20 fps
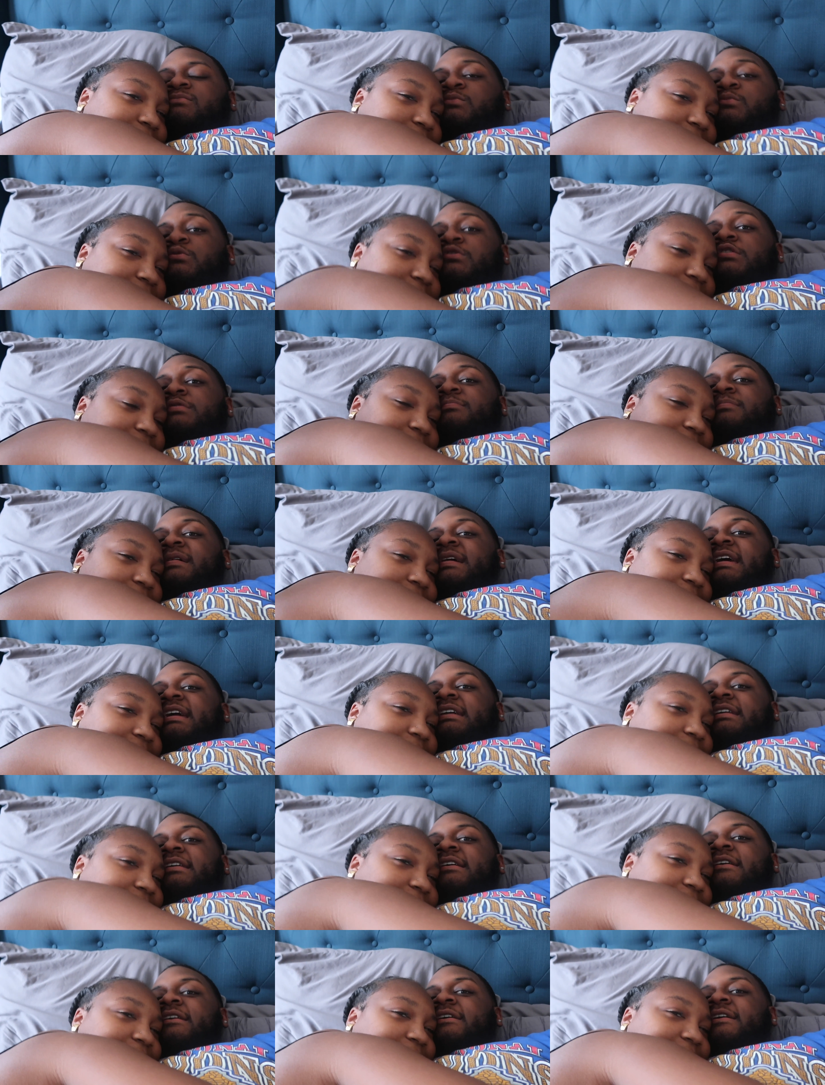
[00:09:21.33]
Speaker 1: We're back,
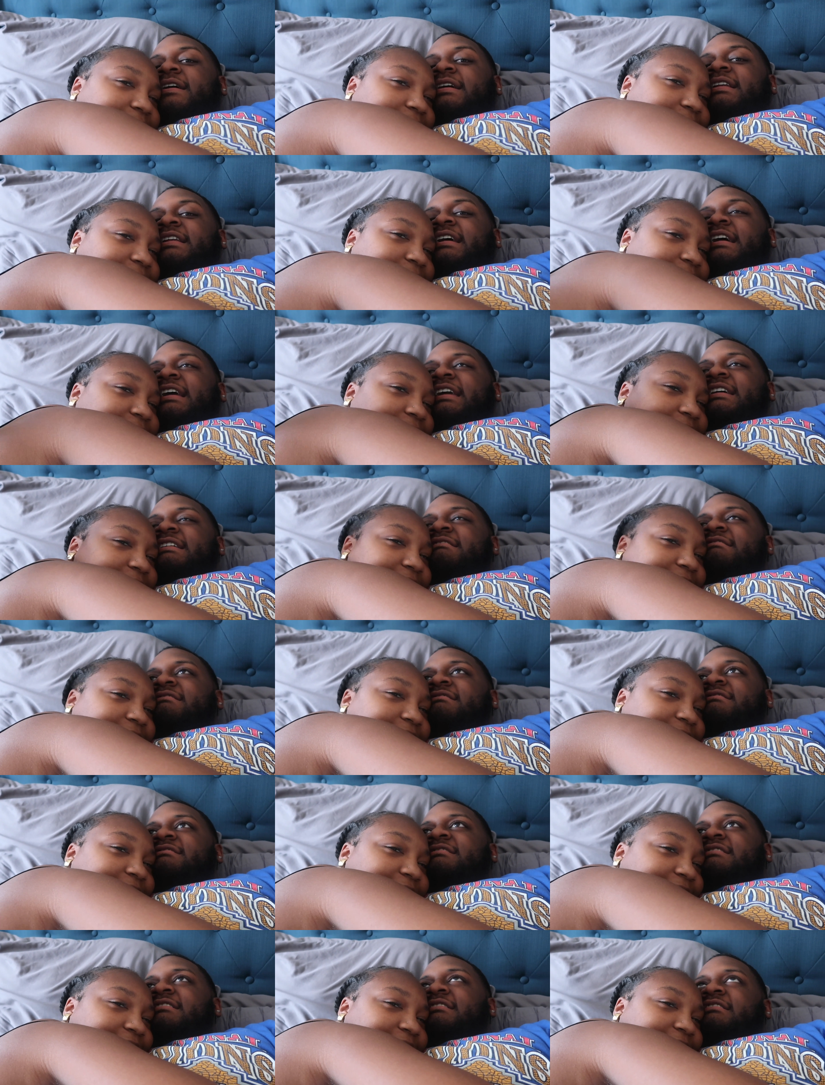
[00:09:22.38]
y'all, and I guess
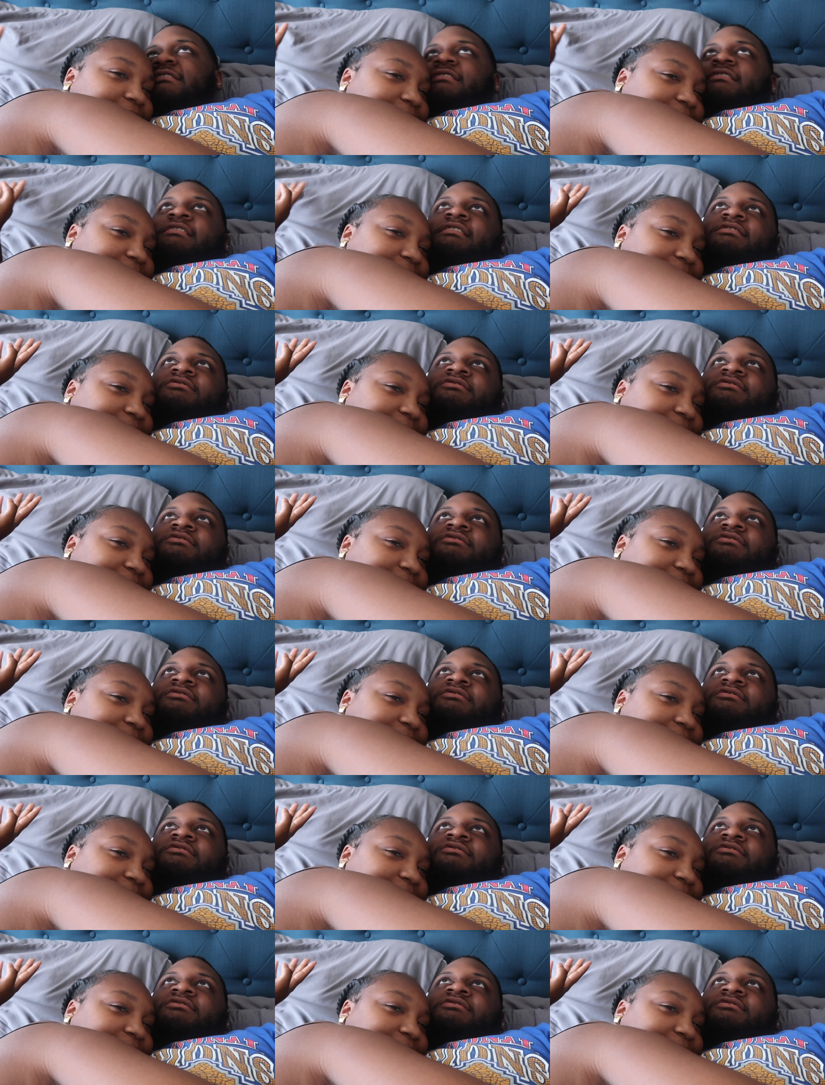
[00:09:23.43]
she's